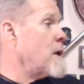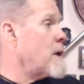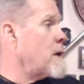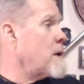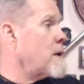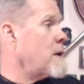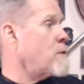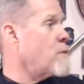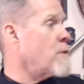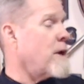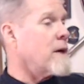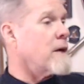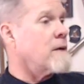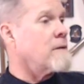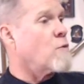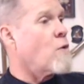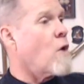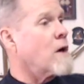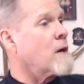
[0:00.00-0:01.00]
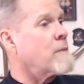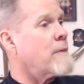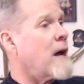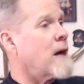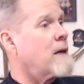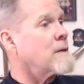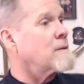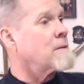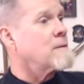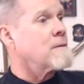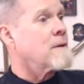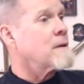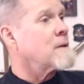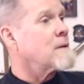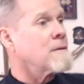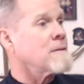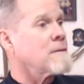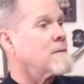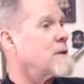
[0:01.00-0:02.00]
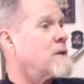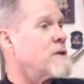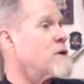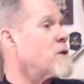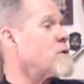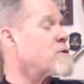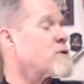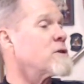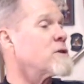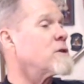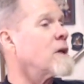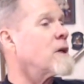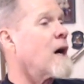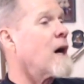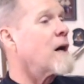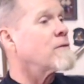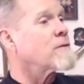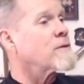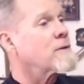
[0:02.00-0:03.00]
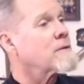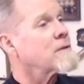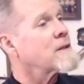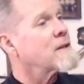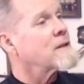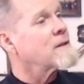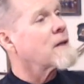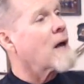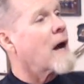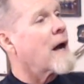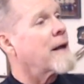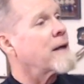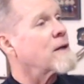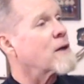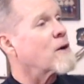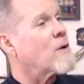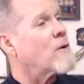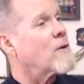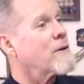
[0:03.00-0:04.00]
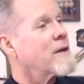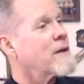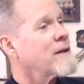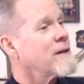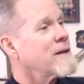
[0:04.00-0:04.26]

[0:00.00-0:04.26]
went on a walkabout, and he's either still alive or he died in the cold.